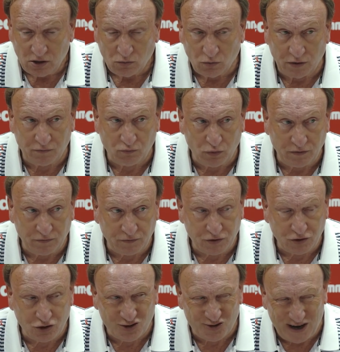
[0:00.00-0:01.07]
We've we've
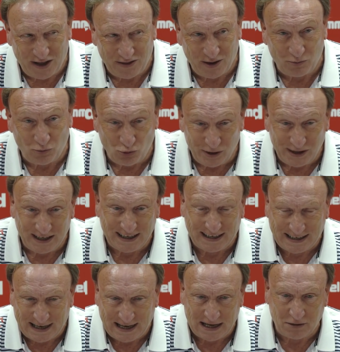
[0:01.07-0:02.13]
treated them really
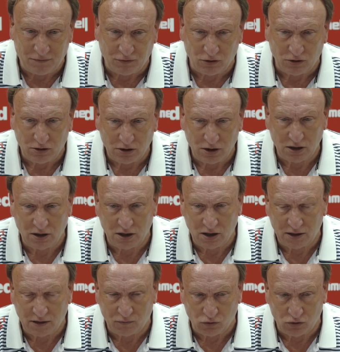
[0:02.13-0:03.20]
careful. Uh,
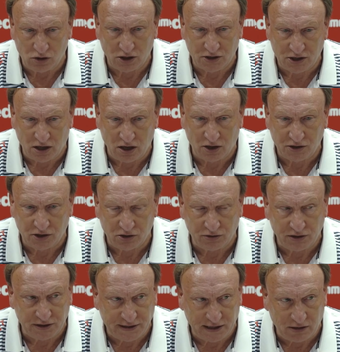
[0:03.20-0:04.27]
they've worked hard. You know,
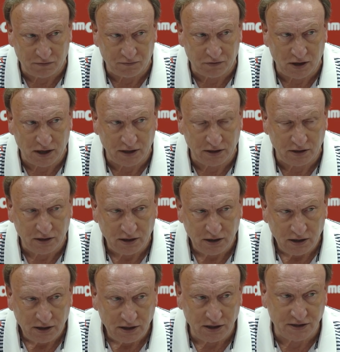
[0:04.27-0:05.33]
your Dael Fry and your
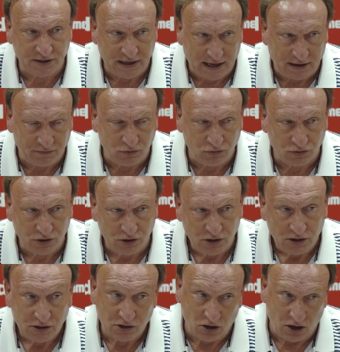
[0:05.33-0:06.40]
your Tavu's
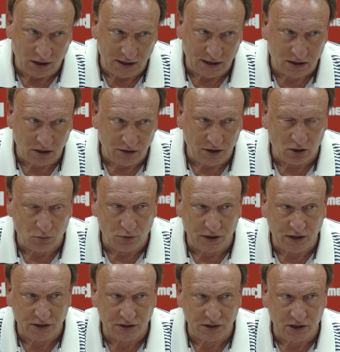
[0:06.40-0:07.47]
got a little knock, but
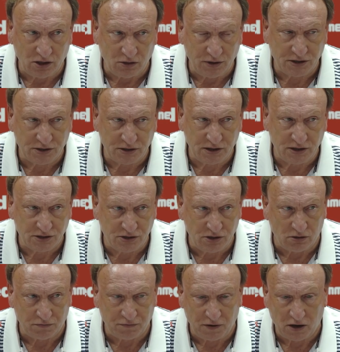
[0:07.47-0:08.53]
he's you know he's he's
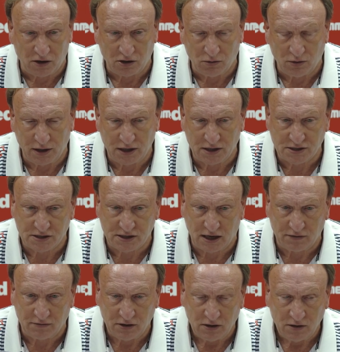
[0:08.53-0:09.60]
not far away. His
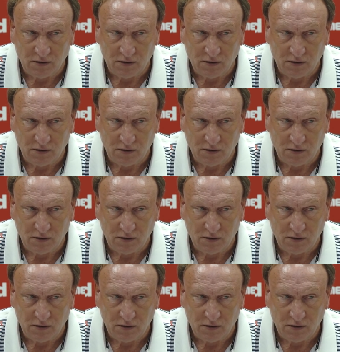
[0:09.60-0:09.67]
Tav.